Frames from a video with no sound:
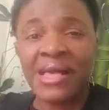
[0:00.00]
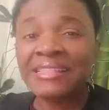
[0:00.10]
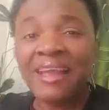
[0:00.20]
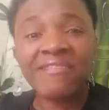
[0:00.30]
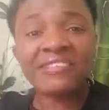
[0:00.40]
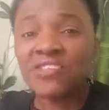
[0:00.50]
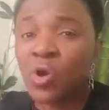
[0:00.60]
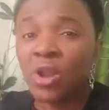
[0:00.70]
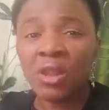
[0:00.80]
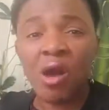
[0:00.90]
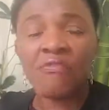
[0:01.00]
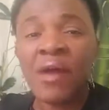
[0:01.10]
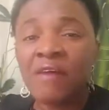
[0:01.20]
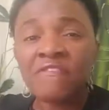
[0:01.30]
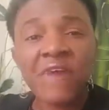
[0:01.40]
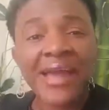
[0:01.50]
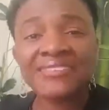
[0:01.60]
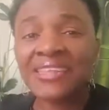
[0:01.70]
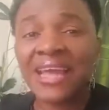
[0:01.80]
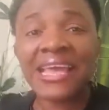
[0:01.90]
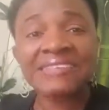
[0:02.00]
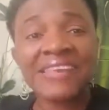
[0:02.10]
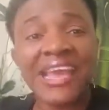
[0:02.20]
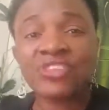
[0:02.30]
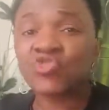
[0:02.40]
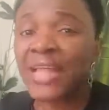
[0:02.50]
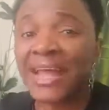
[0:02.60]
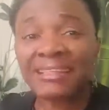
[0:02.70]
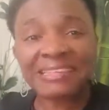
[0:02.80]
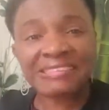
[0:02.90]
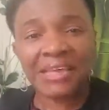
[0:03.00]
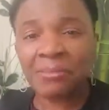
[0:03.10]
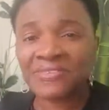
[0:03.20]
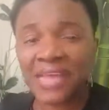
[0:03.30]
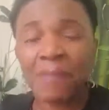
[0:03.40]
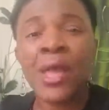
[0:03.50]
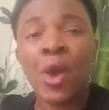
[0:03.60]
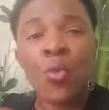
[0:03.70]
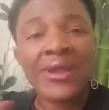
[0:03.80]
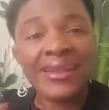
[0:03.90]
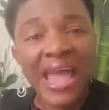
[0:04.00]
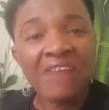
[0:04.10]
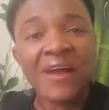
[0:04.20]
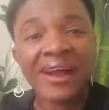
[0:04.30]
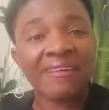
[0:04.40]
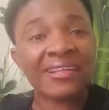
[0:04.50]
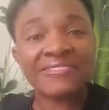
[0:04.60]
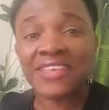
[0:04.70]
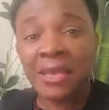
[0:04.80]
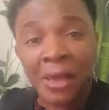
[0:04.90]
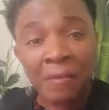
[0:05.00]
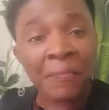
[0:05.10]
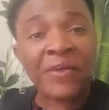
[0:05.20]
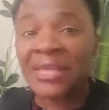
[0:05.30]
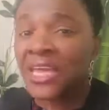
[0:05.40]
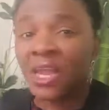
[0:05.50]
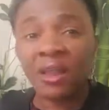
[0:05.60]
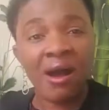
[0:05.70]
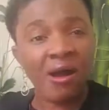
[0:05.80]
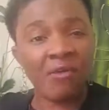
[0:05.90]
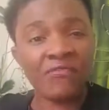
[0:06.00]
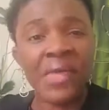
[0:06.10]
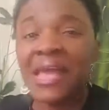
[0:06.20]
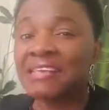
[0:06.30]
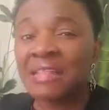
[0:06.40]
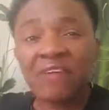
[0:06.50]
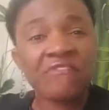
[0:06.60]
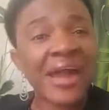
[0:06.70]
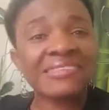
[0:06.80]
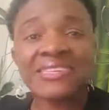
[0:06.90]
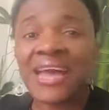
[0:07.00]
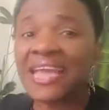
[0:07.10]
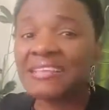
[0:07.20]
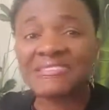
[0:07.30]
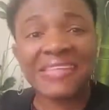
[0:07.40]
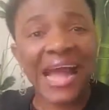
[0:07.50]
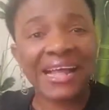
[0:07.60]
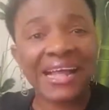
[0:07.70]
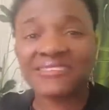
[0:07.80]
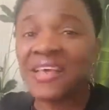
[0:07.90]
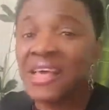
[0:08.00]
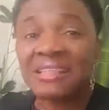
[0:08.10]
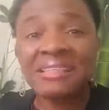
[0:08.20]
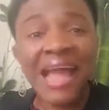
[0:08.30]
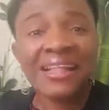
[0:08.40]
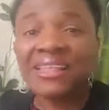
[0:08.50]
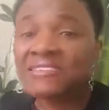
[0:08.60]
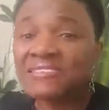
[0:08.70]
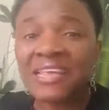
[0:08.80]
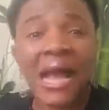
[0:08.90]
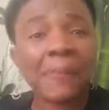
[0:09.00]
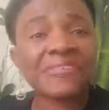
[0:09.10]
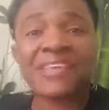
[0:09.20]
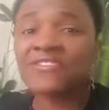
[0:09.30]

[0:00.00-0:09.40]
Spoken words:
There is no love. Fighting against hatred at the same time will never guarantee bringing love. It's like fighting against darkness. Darkness is the absence